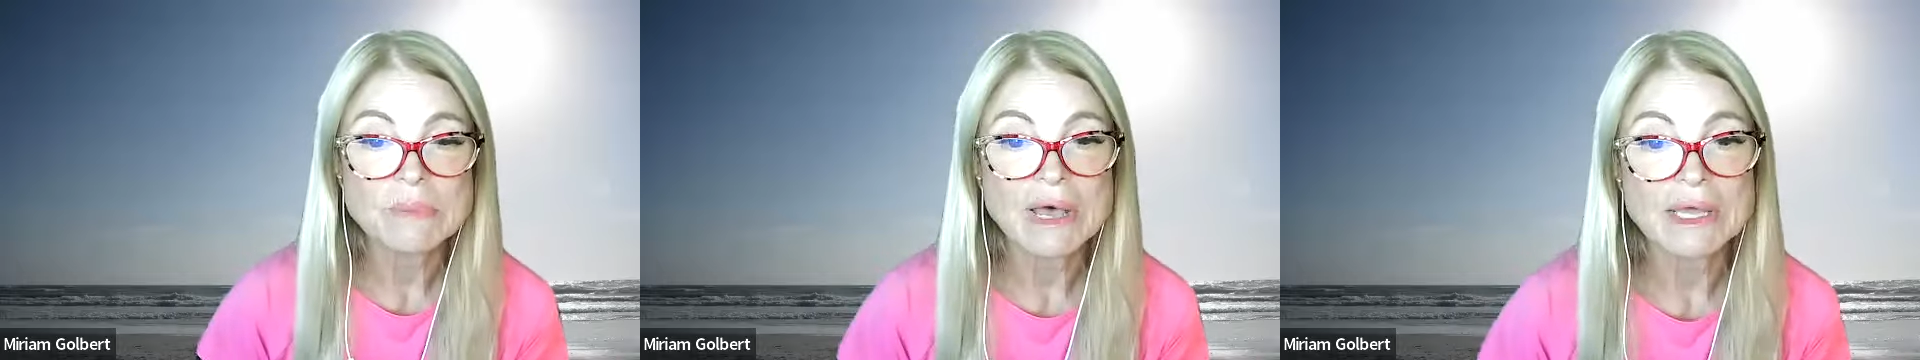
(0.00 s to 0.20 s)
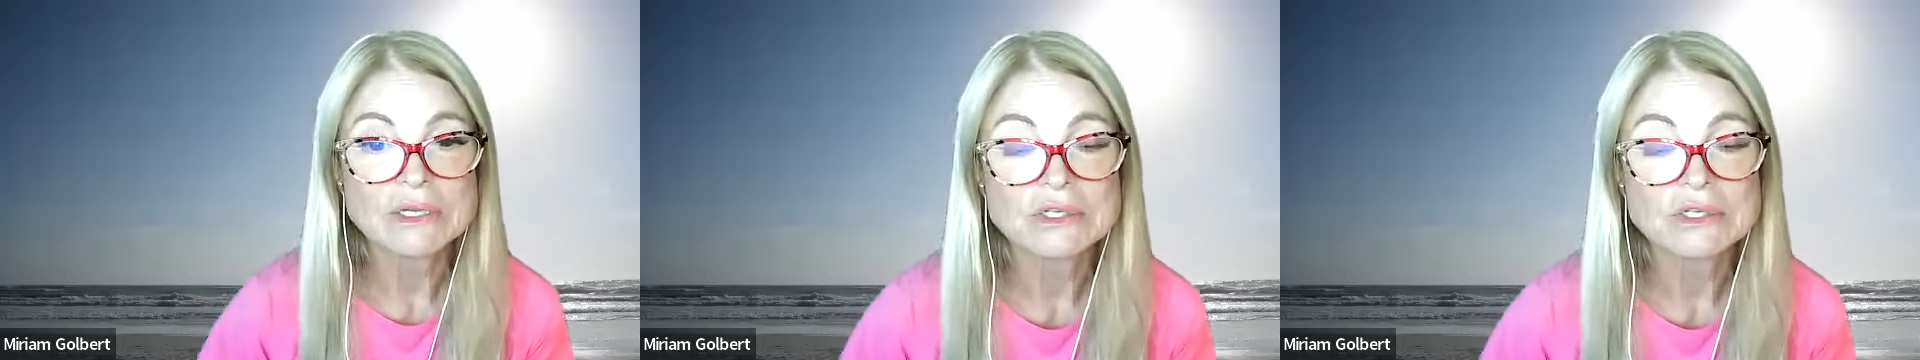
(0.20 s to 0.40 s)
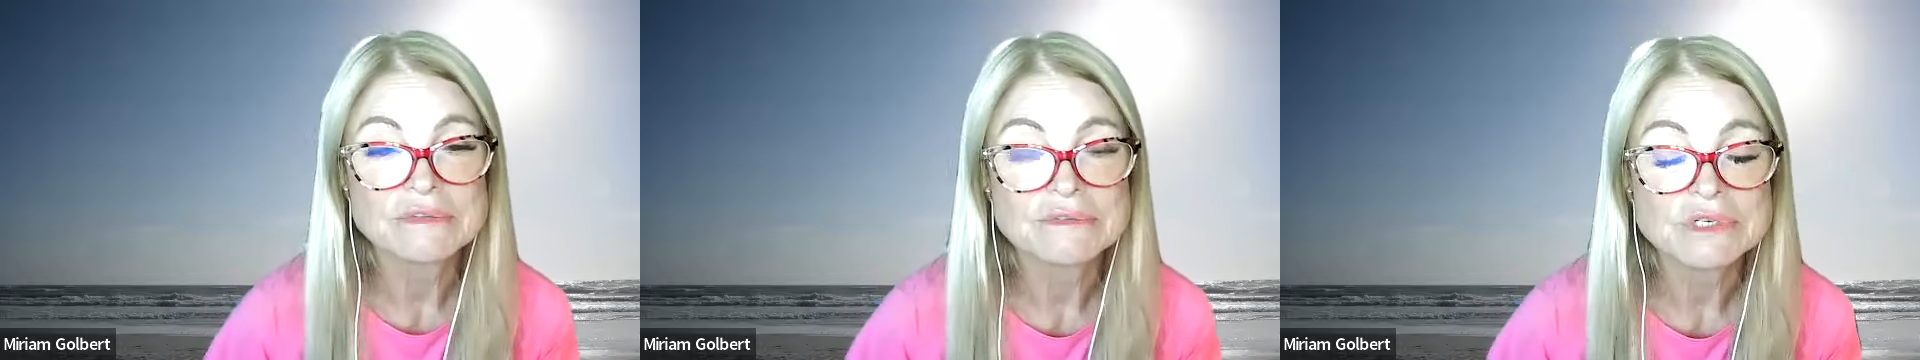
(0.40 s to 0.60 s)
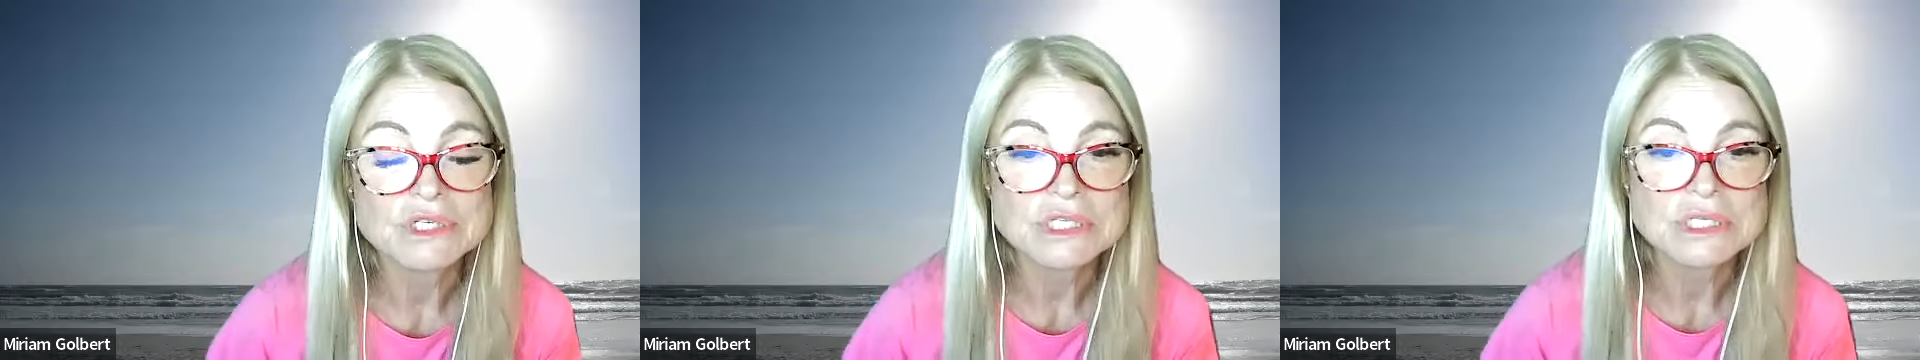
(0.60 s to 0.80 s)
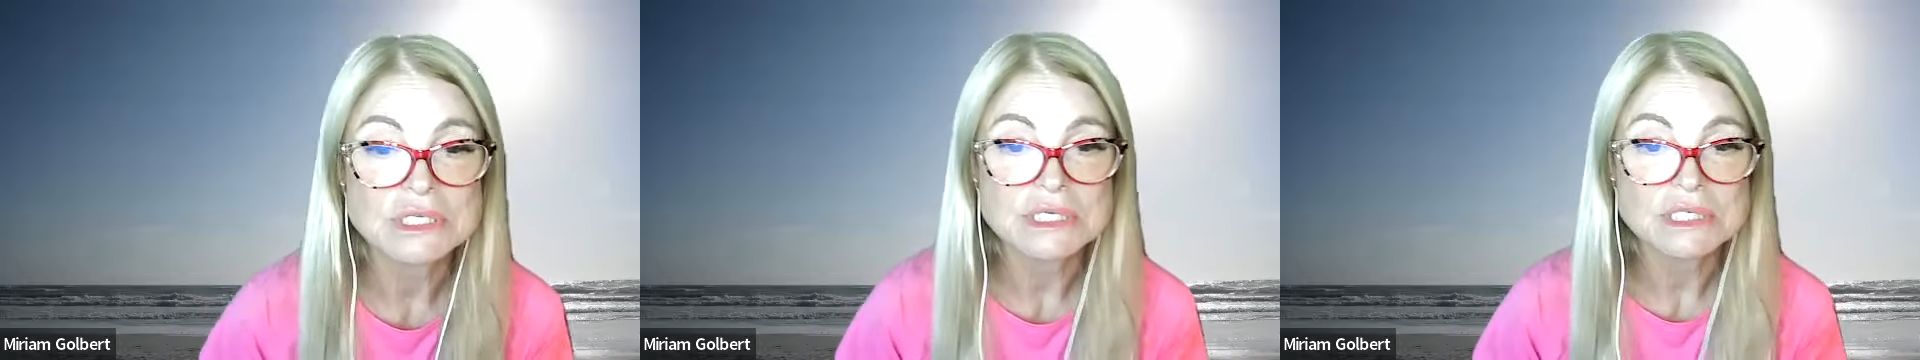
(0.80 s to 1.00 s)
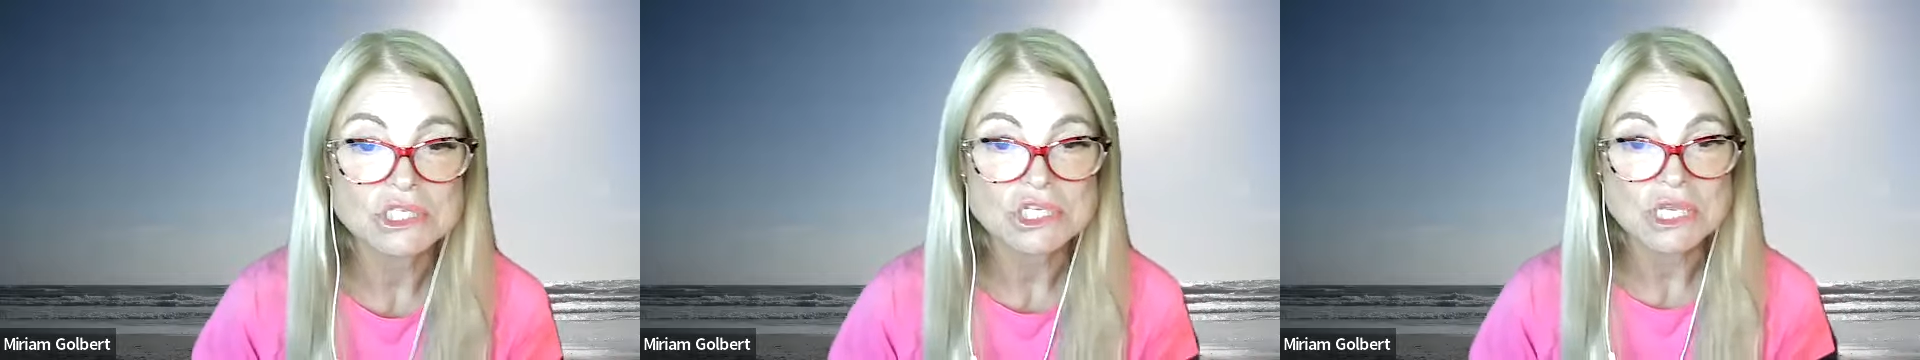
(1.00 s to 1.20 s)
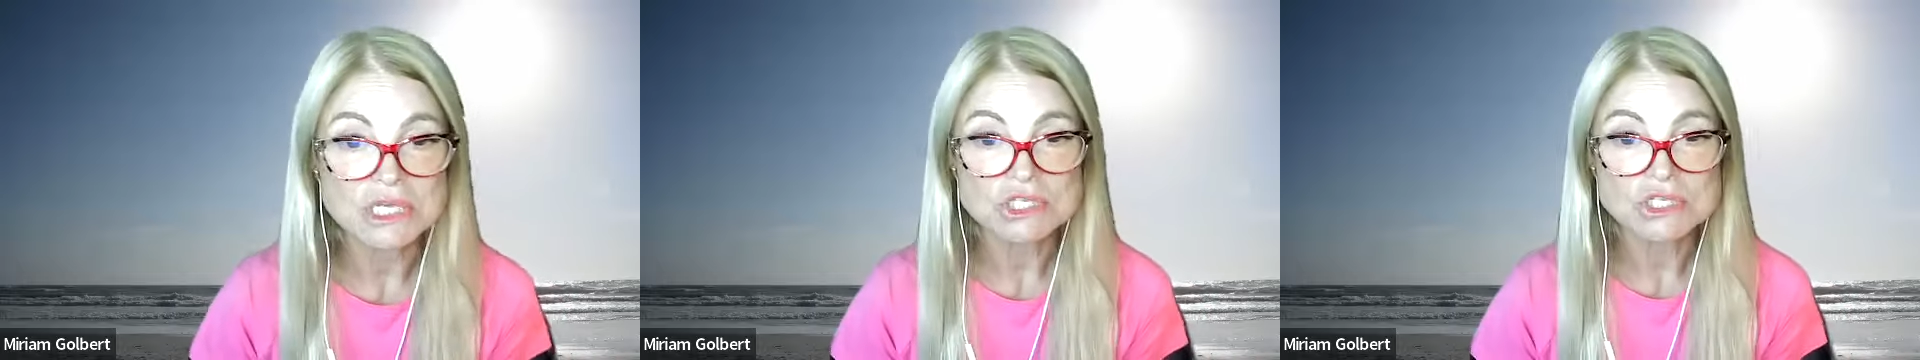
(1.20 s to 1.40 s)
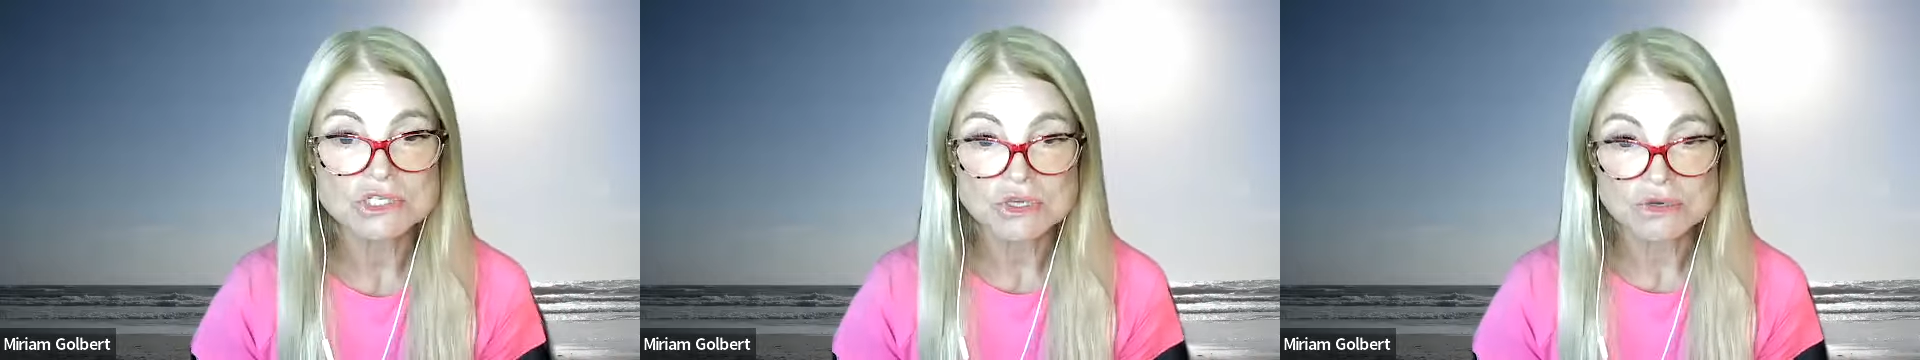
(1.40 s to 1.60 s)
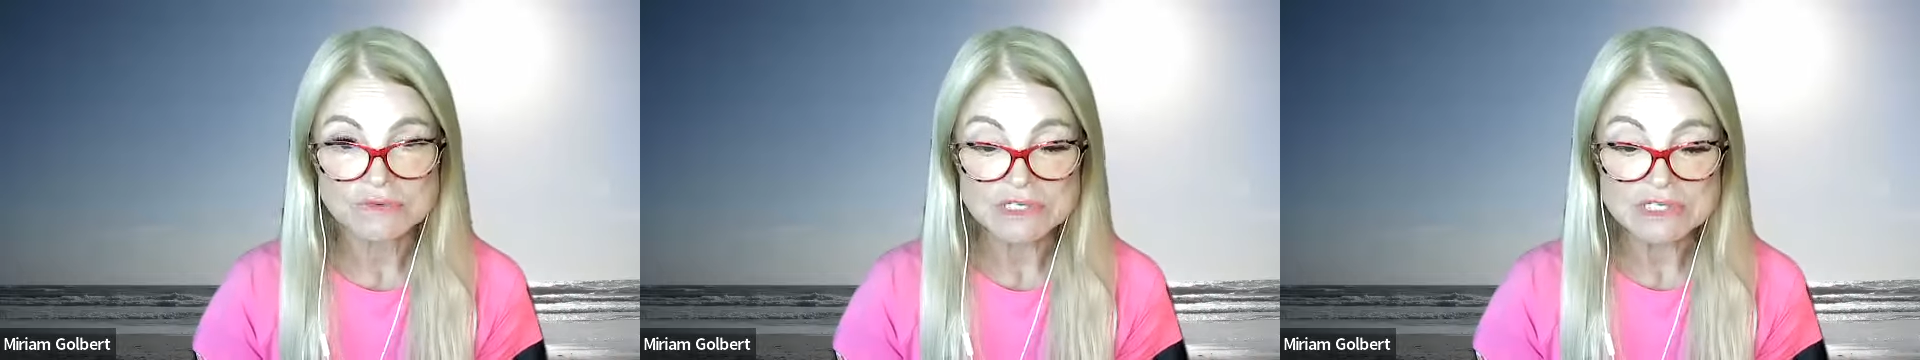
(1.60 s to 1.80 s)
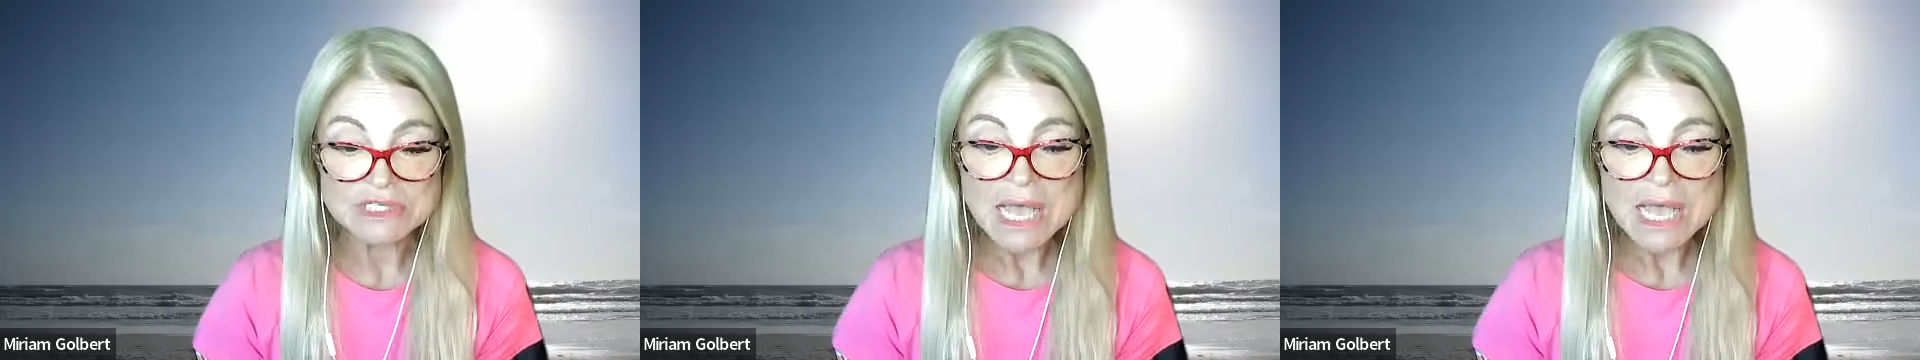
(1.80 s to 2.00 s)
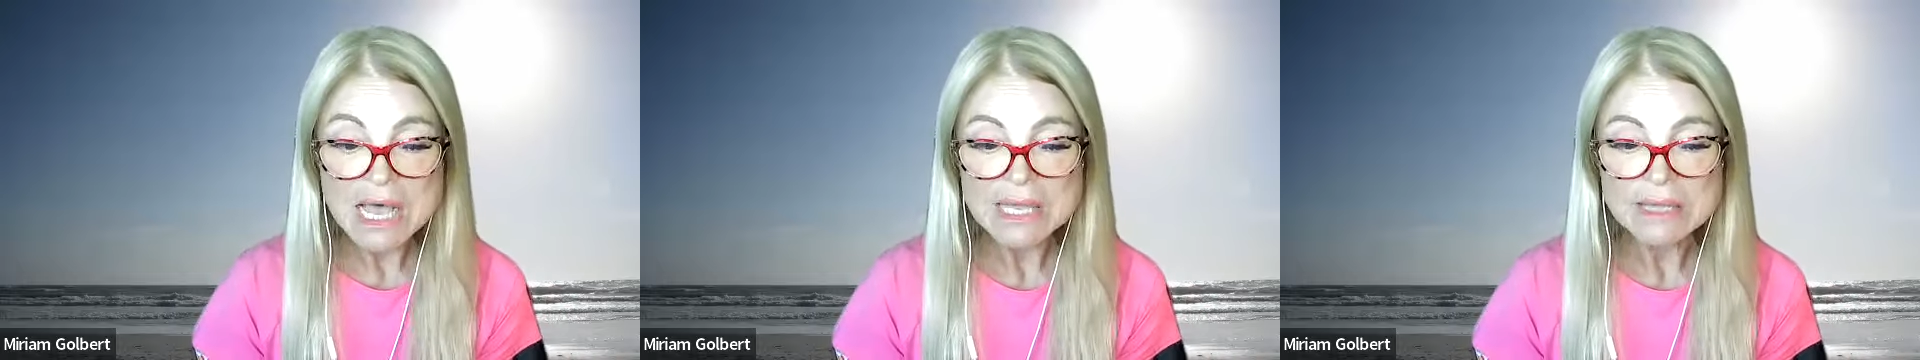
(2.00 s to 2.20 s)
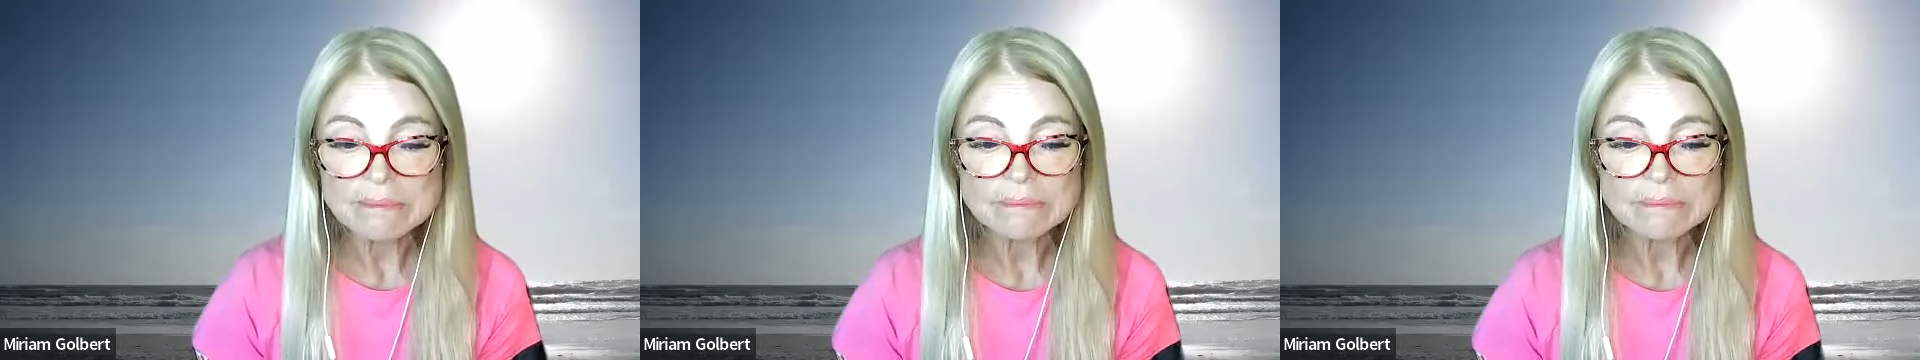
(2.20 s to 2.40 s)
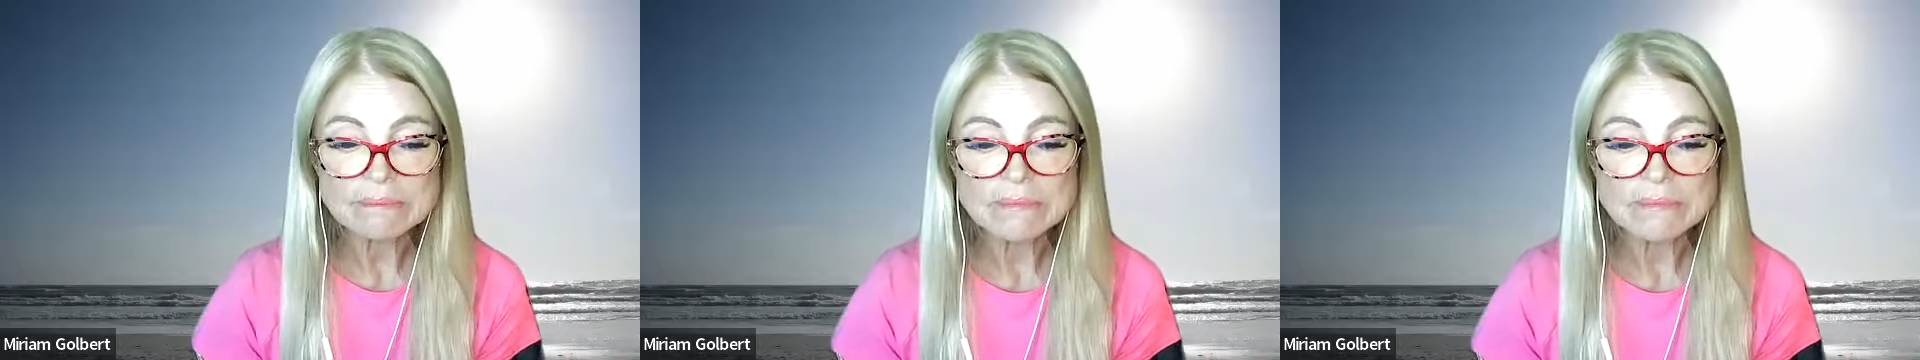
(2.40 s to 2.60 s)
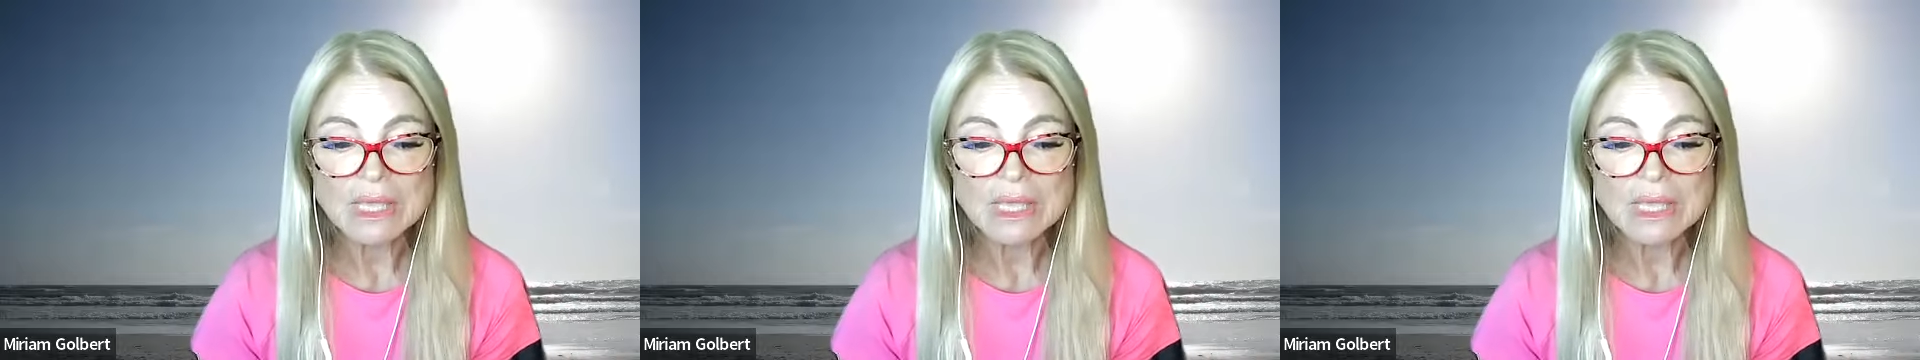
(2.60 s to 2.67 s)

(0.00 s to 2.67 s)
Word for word: biodiversity changes over time,